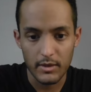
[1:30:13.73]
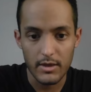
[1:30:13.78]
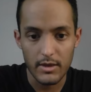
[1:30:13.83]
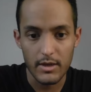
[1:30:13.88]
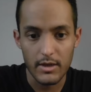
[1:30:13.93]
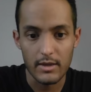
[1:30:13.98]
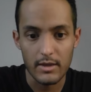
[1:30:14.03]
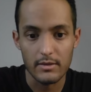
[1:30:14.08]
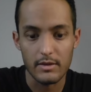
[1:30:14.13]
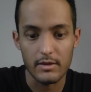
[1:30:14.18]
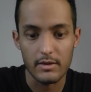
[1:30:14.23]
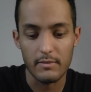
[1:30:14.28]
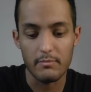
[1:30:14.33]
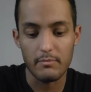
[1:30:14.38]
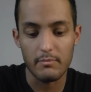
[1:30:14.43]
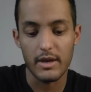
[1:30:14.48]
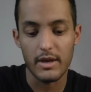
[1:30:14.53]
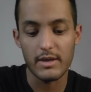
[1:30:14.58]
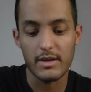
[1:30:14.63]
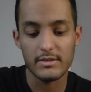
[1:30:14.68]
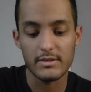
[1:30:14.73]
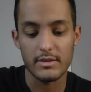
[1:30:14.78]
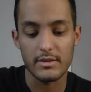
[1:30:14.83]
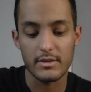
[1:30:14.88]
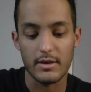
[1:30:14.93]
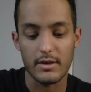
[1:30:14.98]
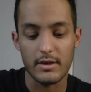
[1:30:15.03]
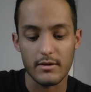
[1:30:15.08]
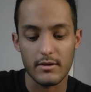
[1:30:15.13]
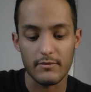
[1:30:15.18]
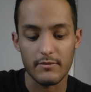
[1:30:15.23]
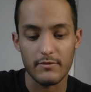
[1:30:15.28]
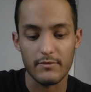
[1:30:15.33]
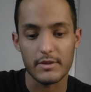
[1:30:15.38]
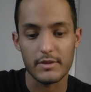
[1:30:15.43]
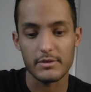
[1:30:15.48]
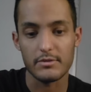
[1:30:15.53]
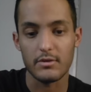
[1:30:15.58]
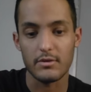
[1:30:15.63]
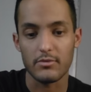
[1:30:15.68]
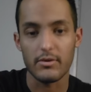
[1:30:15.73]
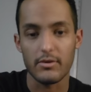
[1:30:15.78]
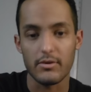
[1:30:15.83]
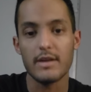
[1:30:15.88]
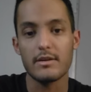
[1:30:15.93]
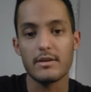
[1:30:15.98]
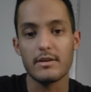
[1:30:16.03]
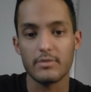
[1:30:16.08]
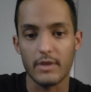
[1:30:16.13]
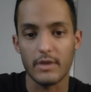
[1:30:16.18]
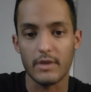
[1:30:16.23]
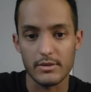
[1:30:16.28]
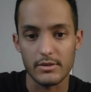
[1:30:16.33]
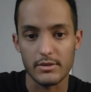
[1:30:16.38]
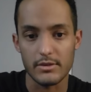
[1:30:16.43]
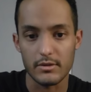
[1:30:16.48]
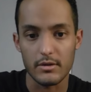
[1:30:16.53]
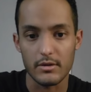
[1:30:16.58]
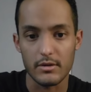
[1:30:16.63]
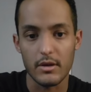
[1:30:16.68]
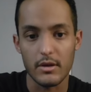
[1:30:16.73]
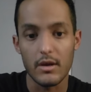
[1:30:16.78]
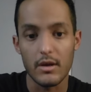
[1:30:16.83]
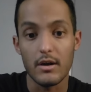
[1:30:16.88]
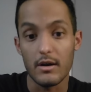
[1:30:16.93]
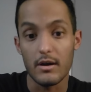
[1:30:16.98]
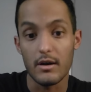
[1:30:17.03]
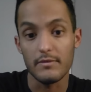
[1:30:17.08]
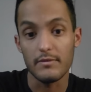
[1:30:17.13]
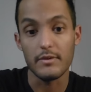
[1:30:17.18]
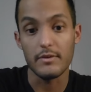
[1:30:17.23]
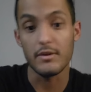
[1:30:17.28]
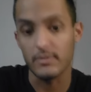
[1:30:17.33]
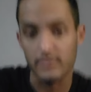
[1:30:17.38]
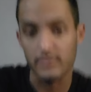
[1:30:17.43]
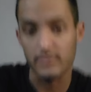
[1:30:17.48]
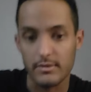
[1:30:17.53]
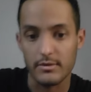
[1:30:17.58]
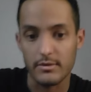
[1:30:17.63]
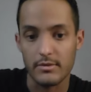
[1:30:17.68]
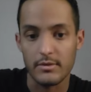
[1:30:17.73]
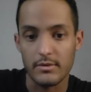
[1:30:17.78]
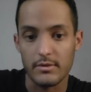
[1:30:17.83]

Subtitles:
and they based their fictional rake creature off of those.